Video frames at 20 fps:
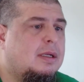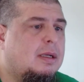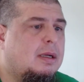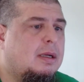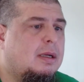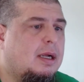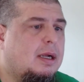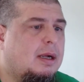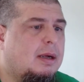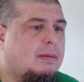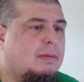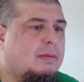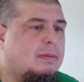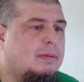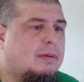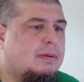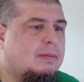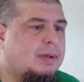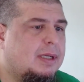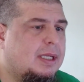
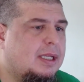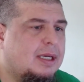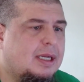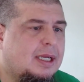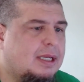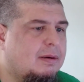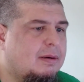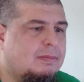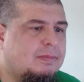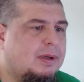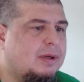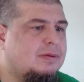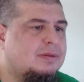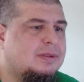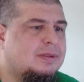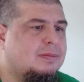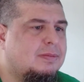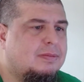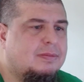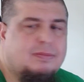But I don't post
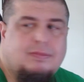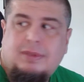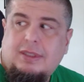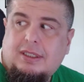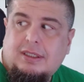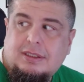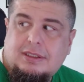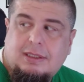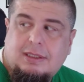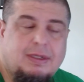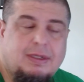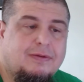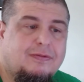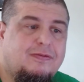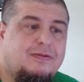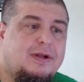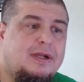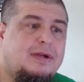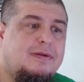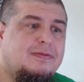because
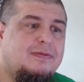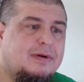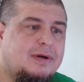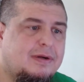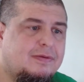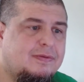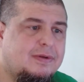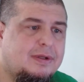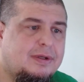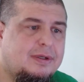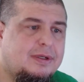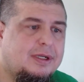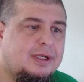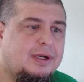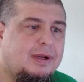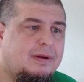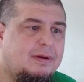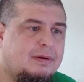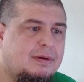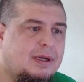favor of it.
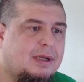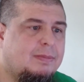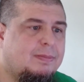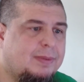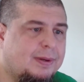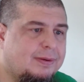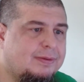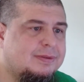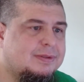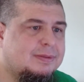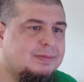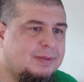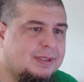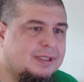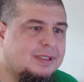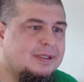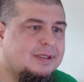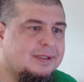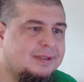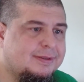I post
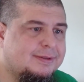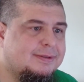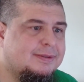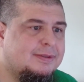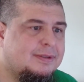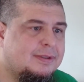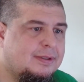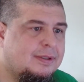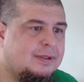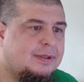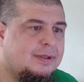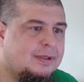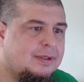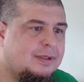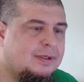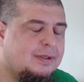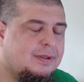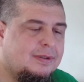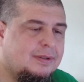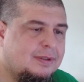because
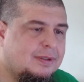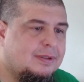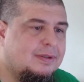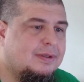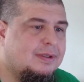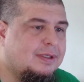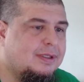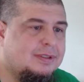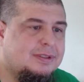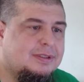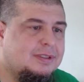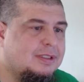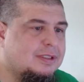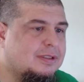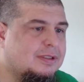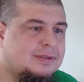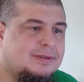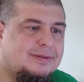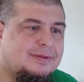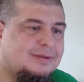it's
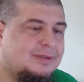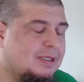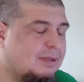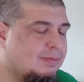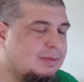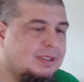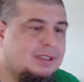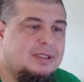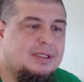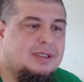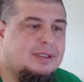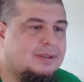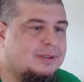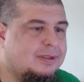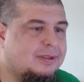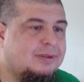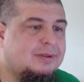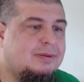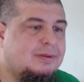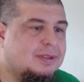just something to
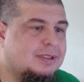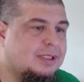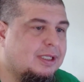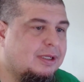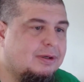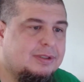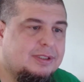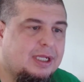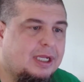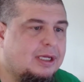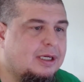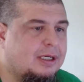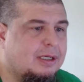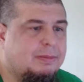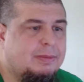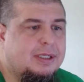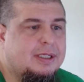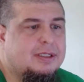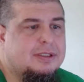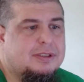do. It's entertaining to
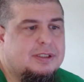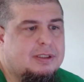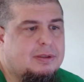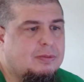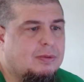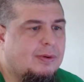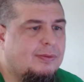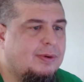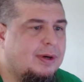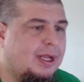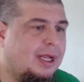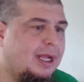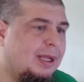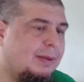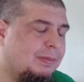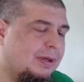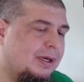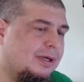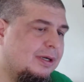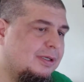me to see what would
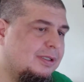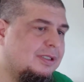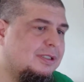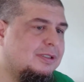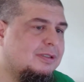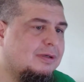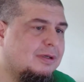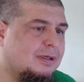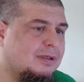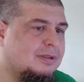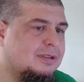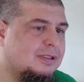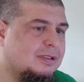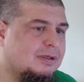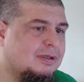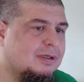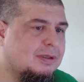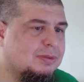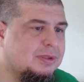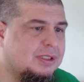happen under these certain
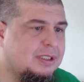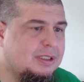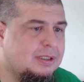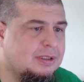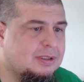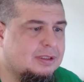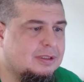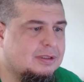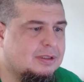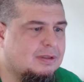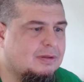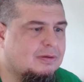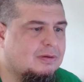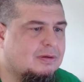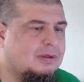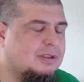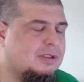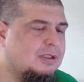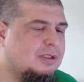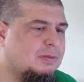circumstances. And of
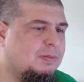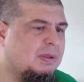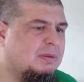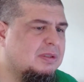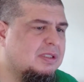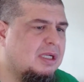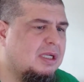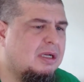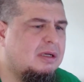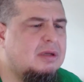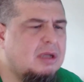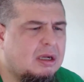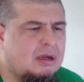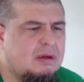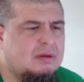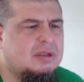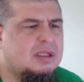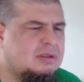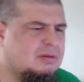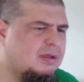course, there's people saying, no,
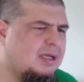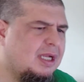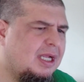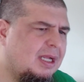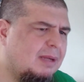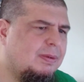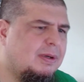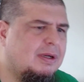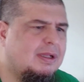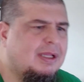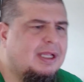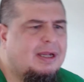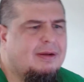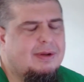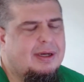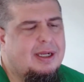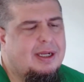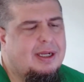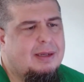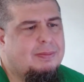this would happen or that
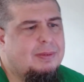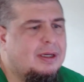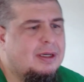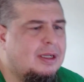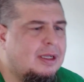would happen.